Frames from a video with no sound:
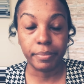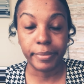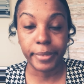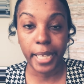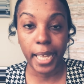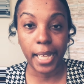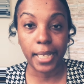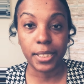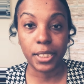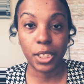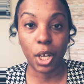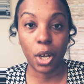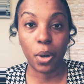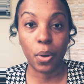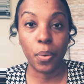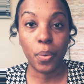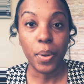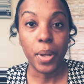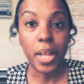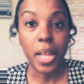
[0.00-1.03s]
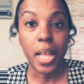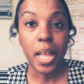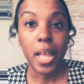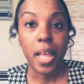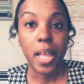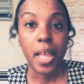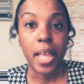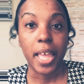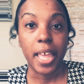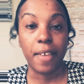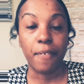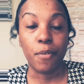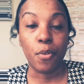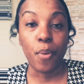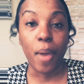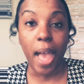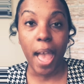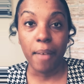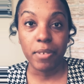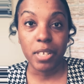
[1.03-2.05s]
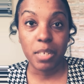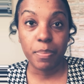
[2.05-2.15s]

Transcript: Yeah, so if you have